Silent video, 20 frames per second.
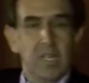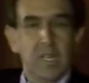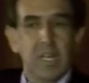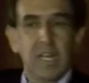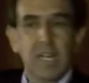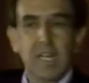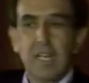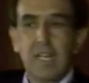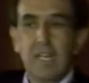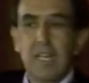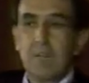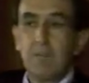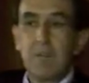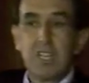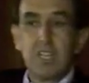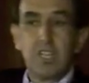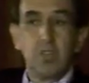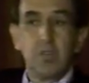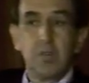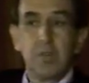and,
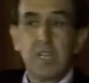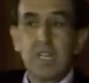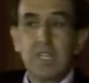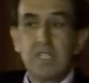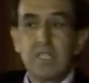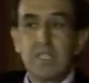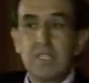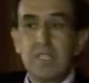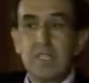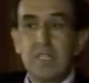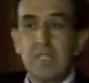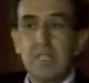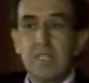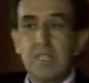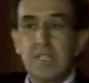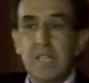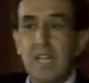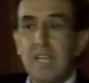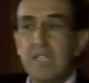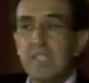but towards
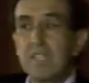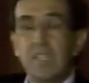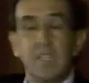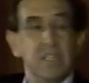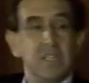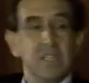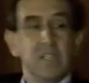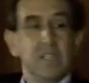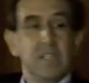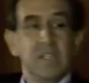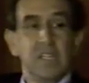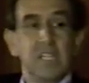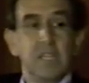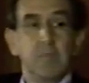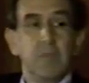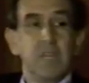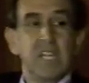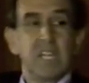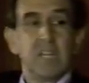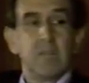dusk,
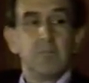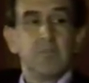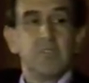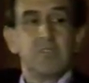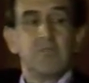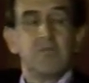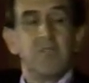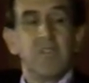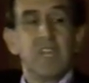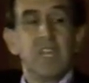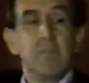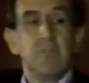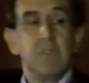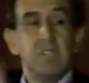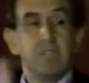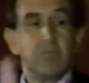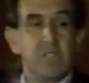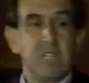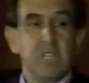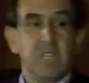it becomes
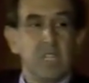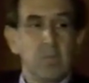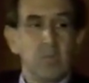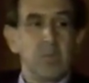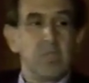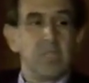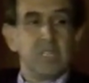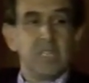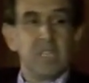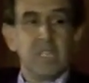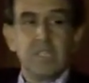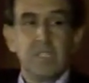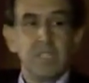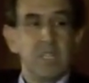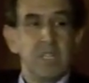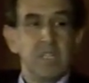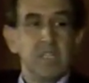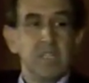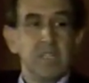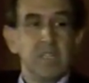flaming red with the
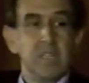sunset.